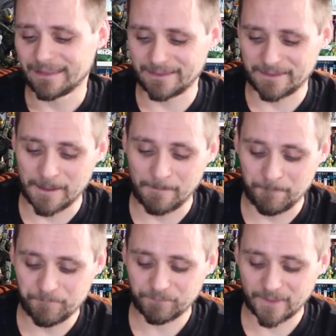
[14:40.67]

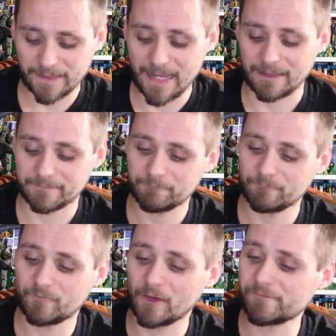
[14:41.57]
And yeah,
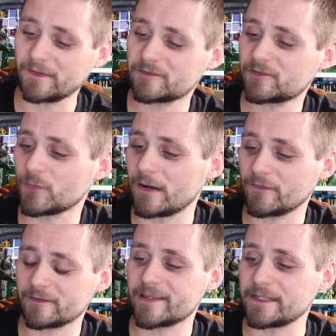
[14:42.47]
Final Fantasy 12,
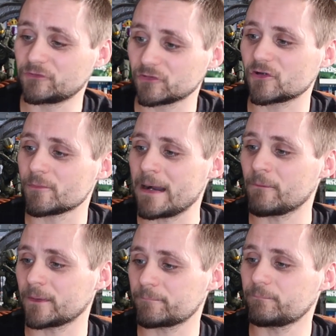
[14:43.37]
like I said, just come
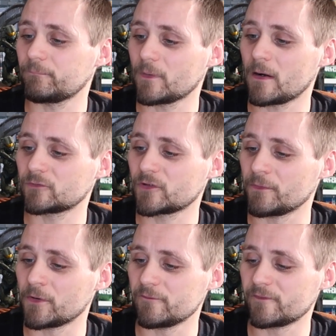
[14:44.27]
out when I was
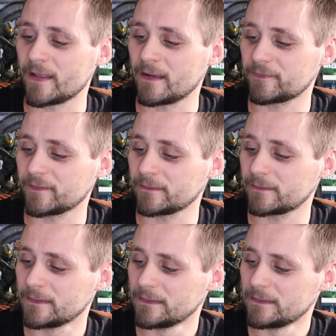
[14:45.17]
going over there, I
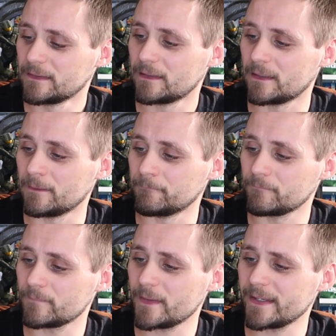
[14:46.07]
think.
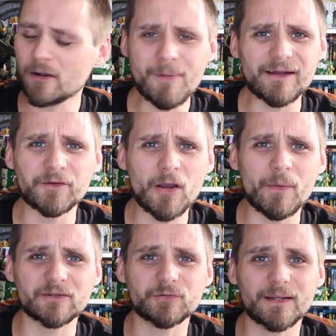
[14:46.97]
It come out of
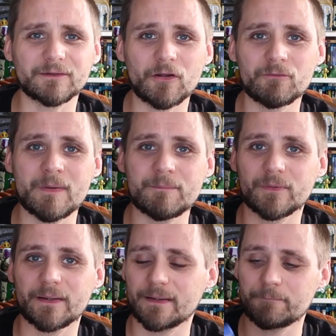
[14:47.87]
nowhere as well. I don't
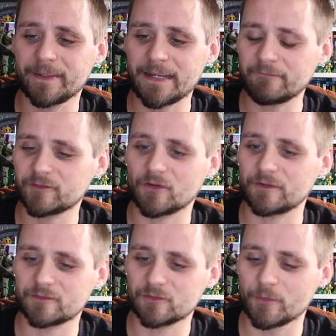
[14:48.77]
remember it being
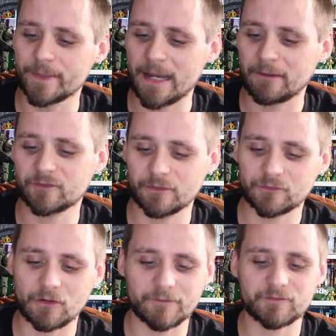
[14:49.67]
advertised as coming out, so it
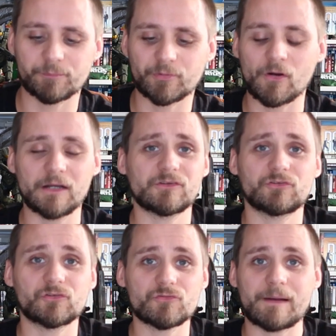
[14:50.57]
was kind of a surprise. I
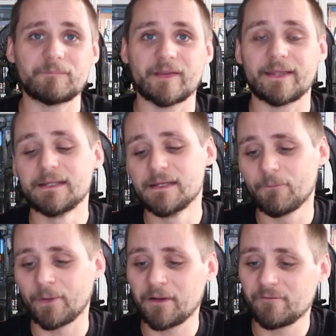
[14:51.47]
just grabbed it,
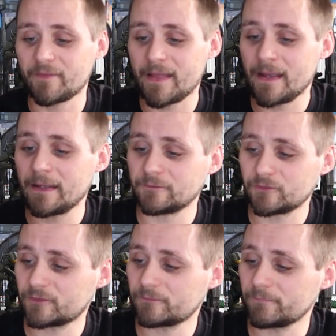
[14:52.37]
went over there, and
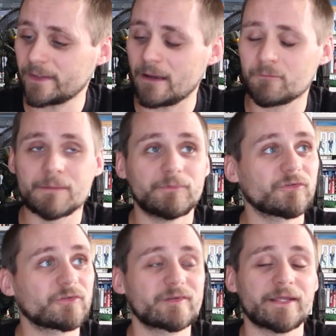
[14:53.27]
just, yeah, I remember
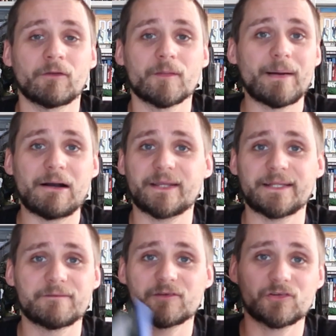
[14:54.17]
just sitting on the
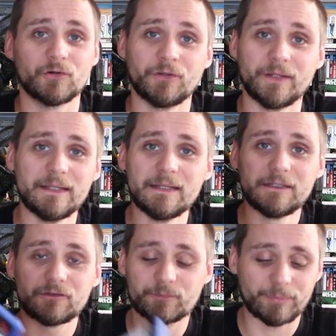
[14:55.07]
balcony in the sun,
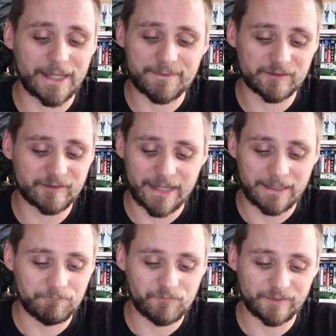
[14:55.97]
just playing this
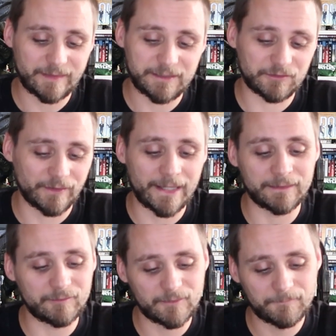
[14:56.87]
game for days on
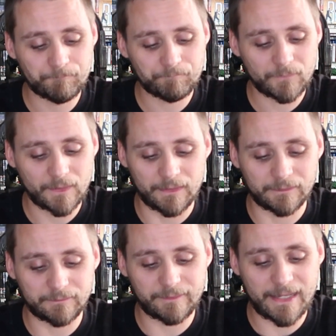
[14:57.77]
end,
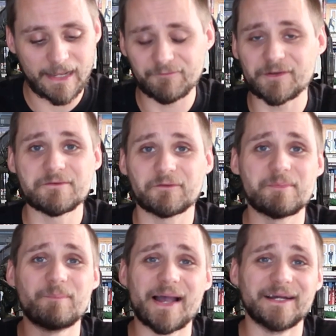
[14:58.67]
and yeah, having
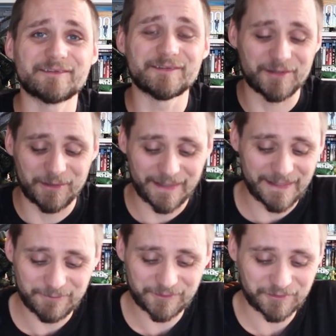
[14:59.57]
nothing better to do, and
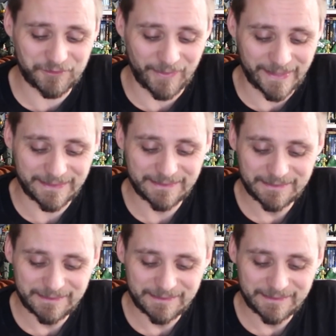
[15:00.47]
it was just great.